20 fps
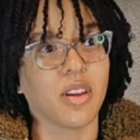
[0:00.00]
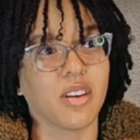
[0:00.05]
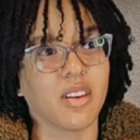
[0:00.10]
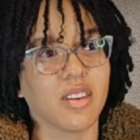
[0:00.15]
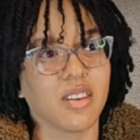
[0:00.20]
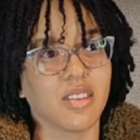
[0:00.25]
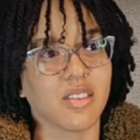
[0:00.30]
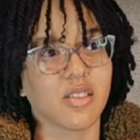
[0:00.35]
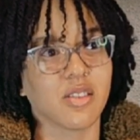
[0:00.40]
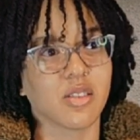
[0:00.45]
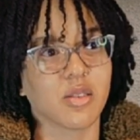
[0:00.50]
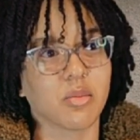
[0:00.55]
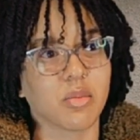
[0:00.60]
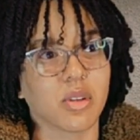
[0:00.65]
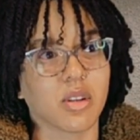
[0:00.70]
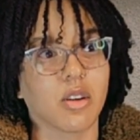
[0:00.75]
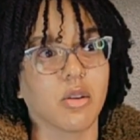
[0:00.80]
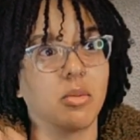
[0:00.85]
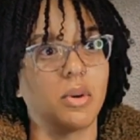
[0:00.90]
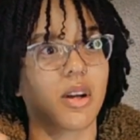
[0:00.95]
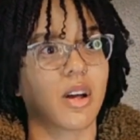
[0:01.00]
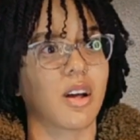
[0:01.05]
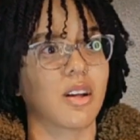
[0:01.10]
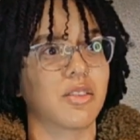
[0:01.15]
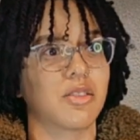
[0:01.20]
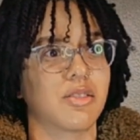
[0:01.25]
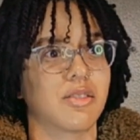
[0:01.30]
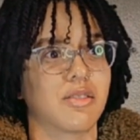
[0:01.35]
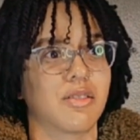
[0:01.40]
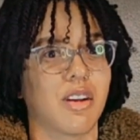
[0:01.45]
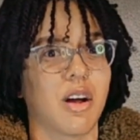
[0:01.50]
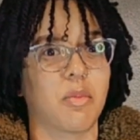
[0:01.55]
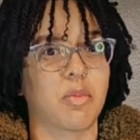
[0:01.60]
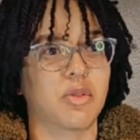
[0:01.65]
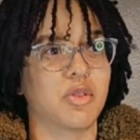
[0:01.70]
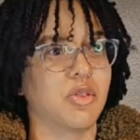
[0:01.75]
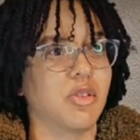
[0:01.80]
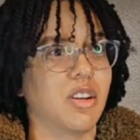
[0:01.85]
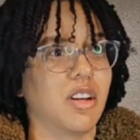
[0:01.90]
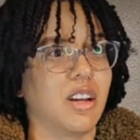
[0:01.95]
Oh my gosh,
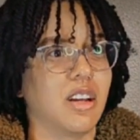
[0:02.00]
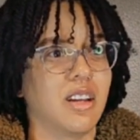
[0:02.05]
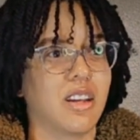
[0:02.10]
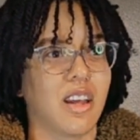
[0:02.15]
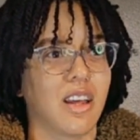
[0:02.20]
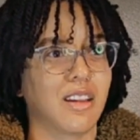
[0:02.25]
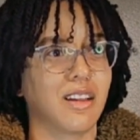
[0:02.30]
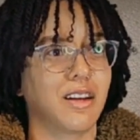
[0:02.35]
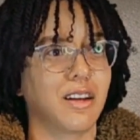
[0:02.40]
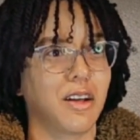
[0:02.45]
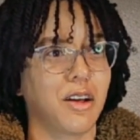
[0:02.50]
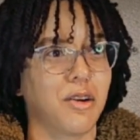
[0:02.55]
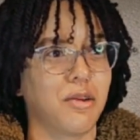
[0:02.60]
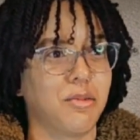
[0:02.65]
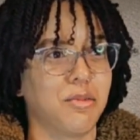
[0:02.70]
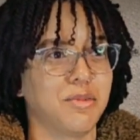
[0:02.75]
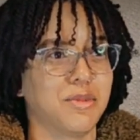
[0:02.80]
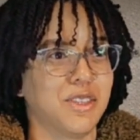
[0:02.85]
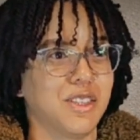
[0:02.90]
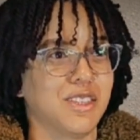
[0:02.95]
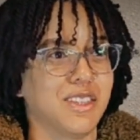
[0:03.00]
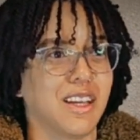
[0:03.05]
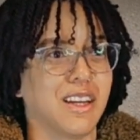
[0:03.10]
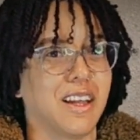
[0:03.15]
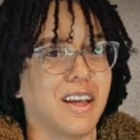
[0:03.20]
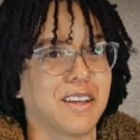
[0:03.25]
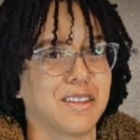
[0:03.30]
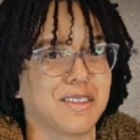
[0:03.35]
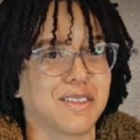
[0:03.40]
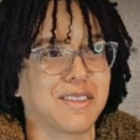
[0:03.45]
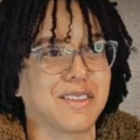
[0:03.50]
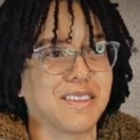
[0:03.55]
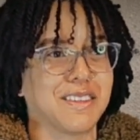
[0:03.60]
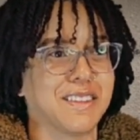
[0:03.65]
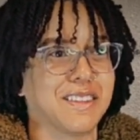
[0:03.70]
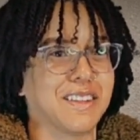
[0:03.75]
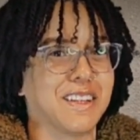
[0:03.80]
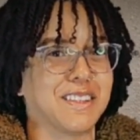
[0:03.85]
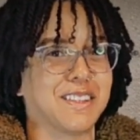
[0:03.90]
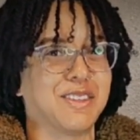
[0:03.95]
opportunity. Can't let it go. She said yes.
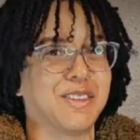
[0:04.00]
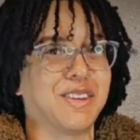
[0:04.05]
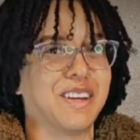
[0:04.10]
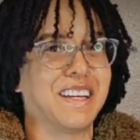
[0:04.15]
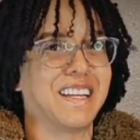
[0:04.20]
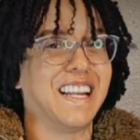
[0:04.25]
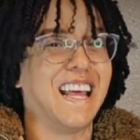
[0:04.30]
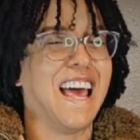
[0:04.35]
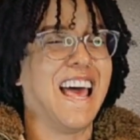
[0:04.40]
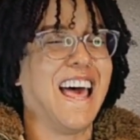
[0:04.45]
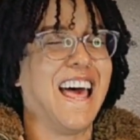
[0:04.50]
Let's do it.